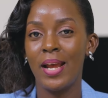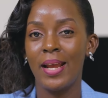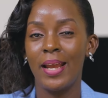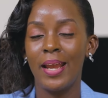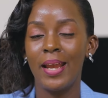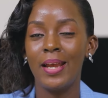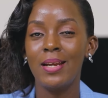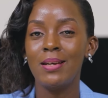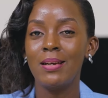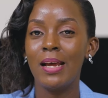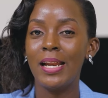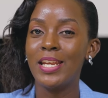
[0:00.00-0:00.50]

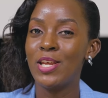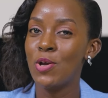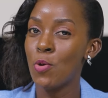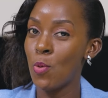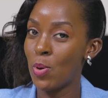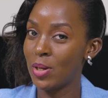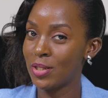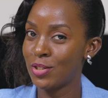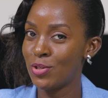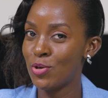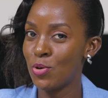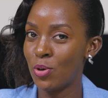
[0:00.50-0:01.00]
again, and he
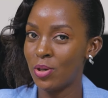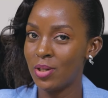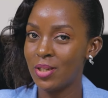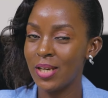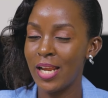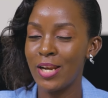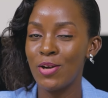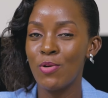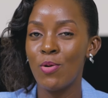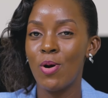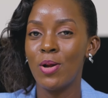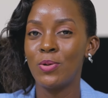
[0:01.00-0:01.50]
was not.
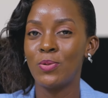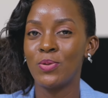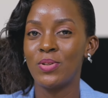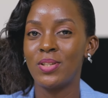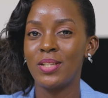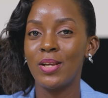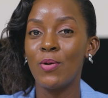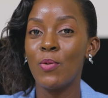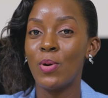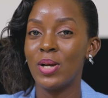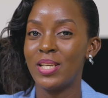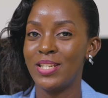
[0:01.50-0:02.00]
I don't want to
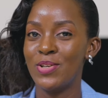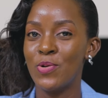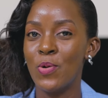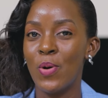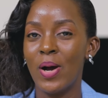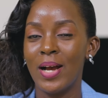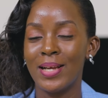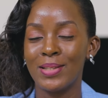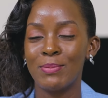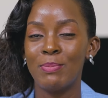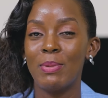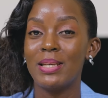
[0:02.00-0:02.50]
say what he
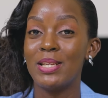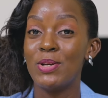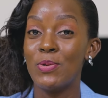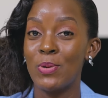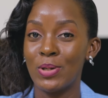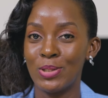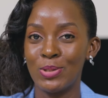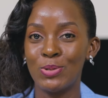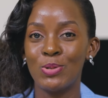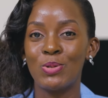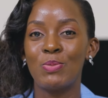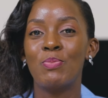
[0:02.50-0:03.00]
was, but he
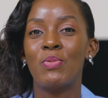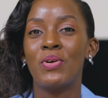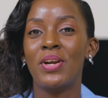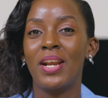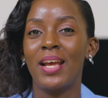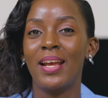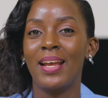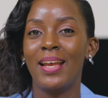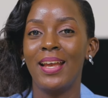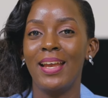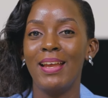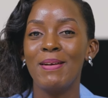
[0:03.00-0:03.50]
was not born
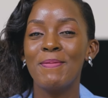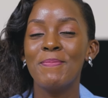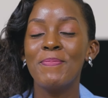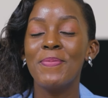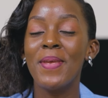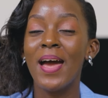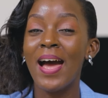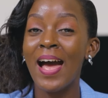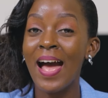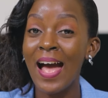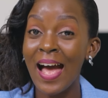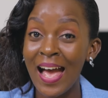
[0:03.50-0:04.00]
again.
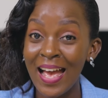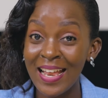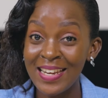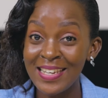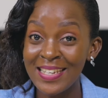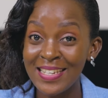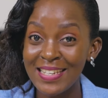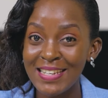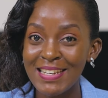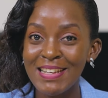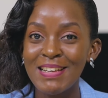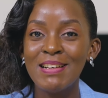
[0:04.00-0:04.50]

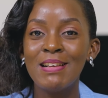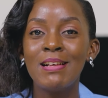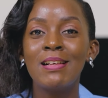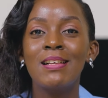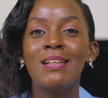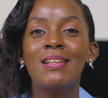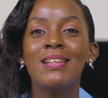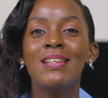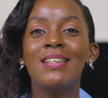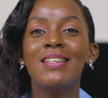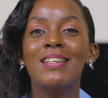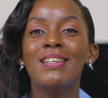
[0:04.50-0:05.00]
And,
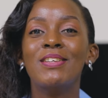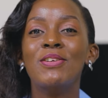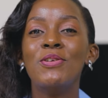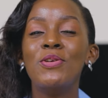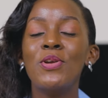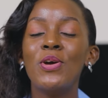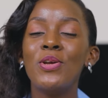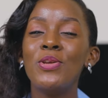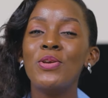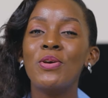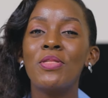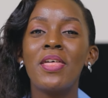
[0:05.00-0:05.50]

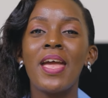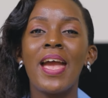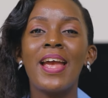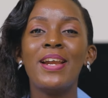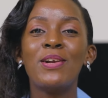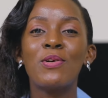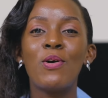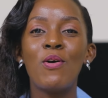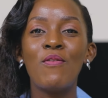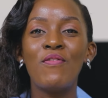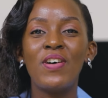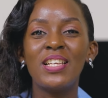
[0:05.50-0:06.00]
you're there
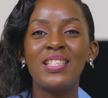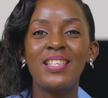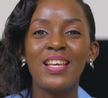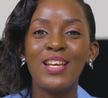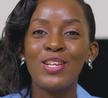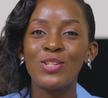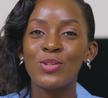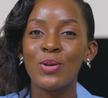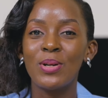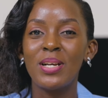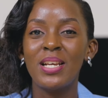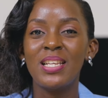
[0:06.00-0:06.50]
in
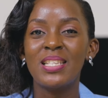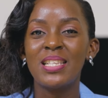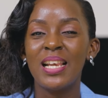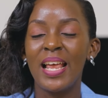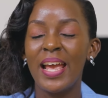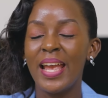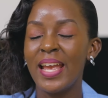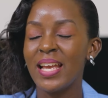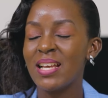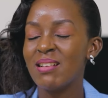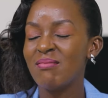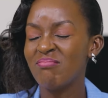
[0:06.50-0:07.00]
conversation, it's
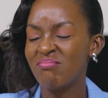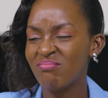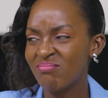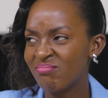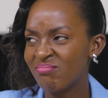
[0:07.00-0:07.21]
like,